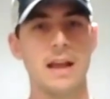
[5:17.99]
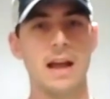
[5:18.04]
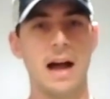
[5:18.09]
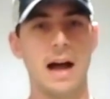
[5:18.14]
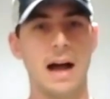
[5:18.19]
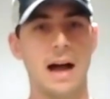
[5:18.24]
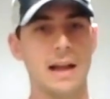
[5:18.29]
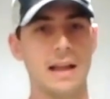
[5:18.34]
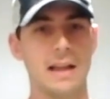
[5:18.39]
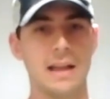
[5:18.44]

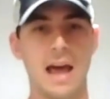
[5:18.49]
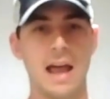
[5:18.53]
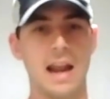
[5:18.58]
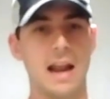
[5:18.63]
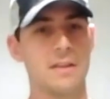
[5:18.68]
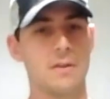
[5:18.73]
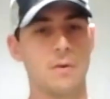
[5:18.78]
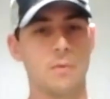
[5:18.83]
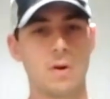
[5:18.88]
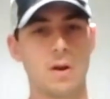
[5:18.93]
and got
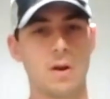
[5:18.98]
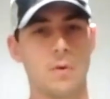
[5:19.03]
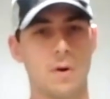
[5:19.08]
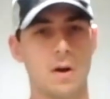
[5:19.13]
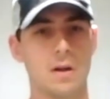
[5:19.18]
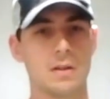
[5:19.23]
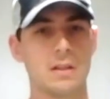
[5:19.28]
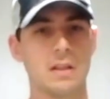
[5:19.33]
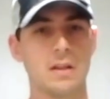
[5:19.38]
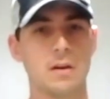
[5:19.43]
out in the real
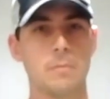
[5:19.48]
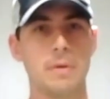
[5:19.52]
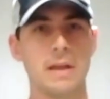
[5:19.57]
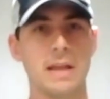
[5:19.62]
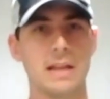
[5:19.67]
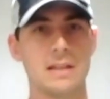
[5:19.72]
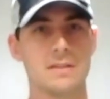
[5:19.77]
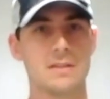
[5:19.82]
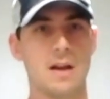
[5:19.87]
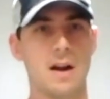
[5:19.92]
world a little
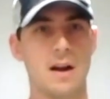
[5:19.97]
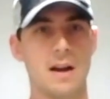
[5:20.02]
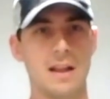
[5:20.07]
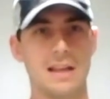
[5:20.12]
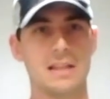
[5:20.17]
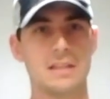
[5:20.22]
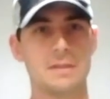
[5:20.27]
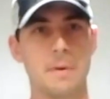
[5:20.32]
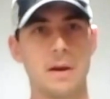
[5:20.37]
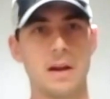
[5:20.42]
bit and started
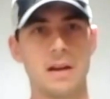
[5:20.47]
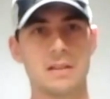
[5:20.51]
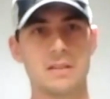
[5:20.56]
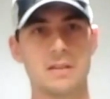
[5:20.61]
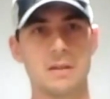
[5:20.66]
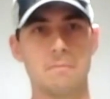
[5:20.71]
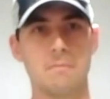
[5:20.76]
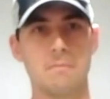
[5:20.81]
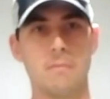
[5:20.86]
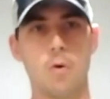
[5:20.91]

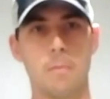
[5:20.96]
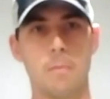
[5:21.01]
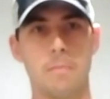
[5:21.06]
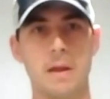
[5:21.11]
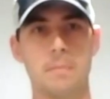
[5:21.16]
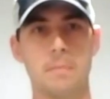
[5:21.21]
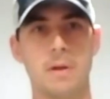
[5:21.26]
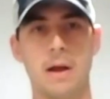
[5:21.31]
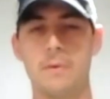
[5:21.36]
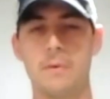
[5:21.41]
experiencing more people.